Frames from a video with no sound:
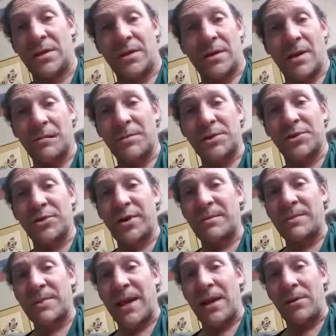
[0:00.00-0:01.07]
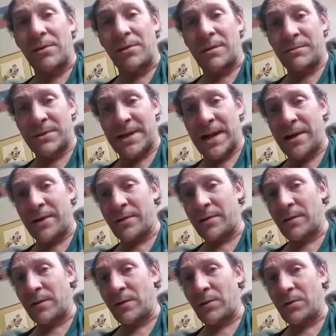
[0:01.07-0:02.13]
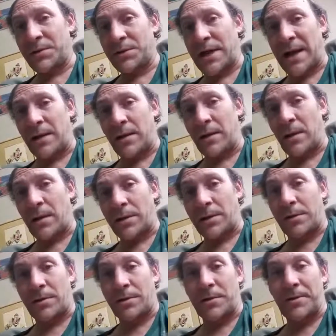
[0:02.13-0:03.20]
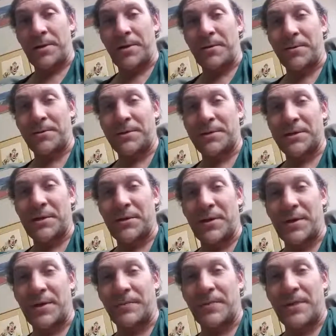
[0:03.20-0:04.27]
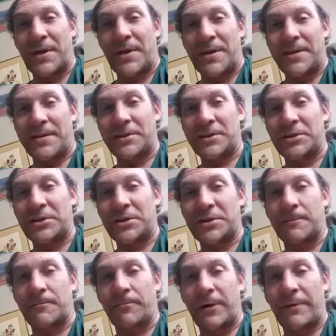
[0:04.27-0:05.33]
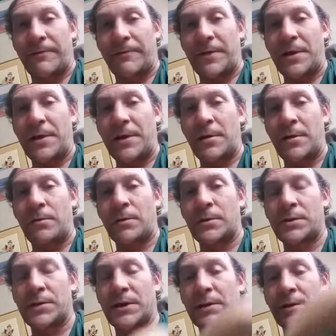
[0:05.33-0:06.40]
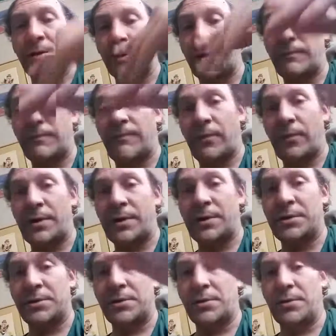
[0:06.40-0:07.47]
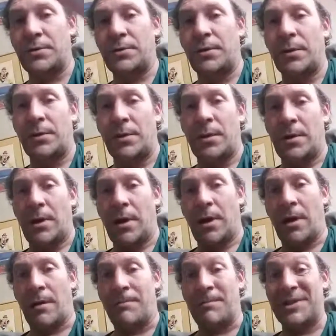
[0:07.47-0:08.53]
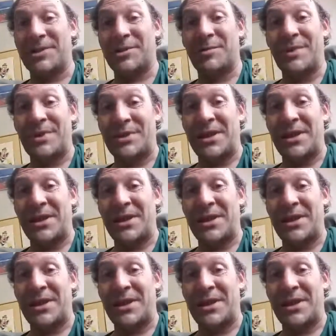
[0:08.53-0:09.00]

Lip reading: I'm streamed out. I'm tired of the whole dialogue and on it all. So this is just a brief video saying looking forward to Mr.